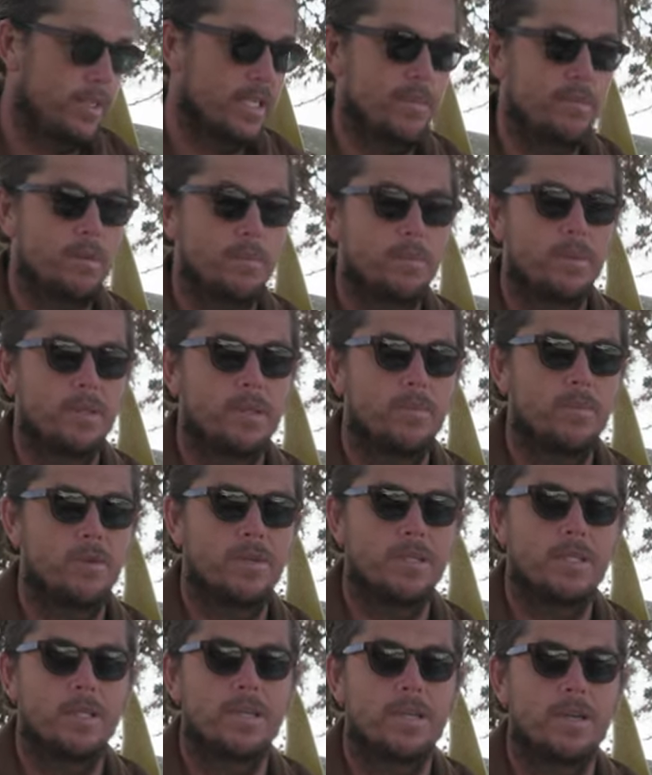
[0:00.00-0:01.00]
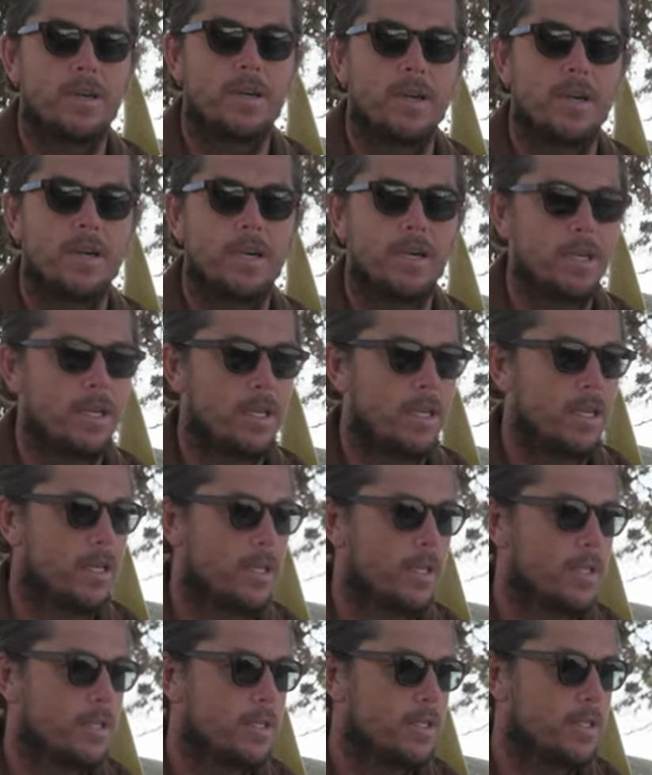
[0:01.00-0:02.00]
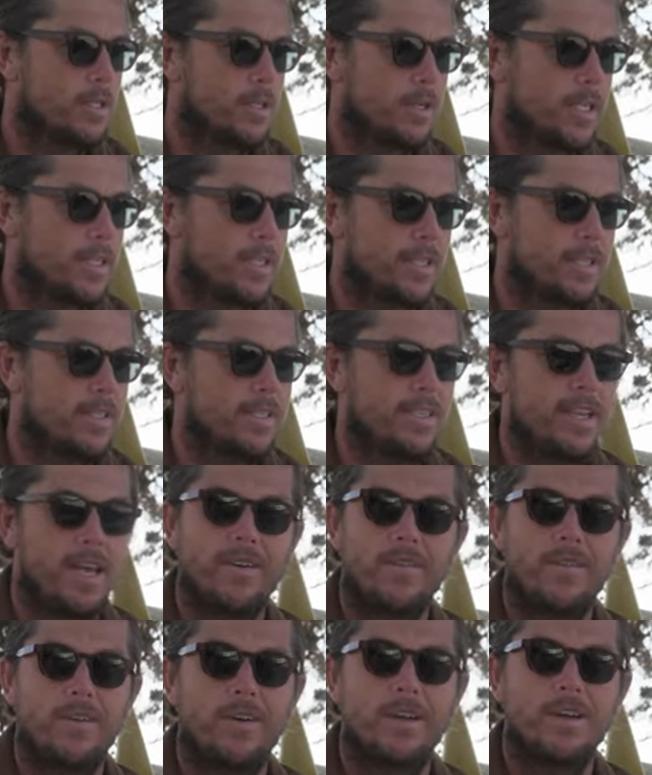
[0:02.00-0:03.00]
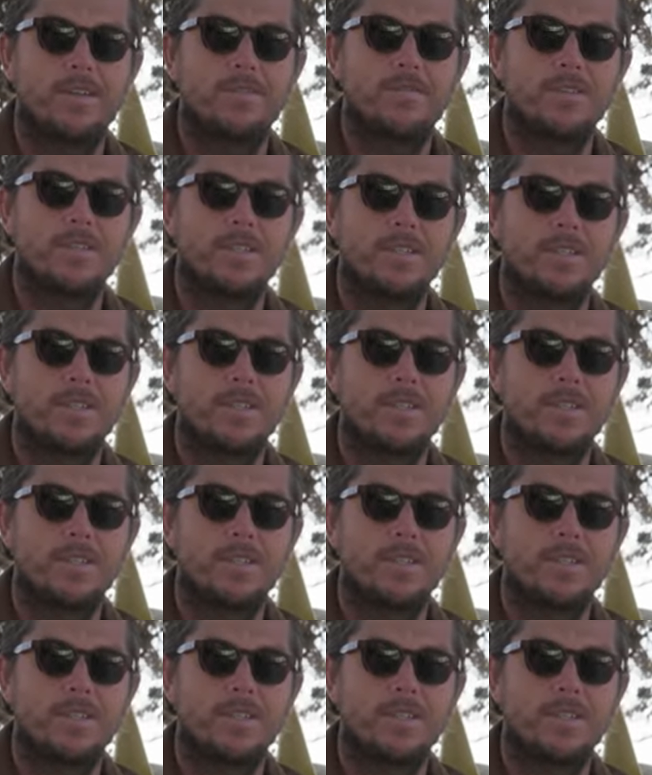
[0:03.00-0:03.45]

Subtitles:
time I put the boards in the car. So I just never run a fin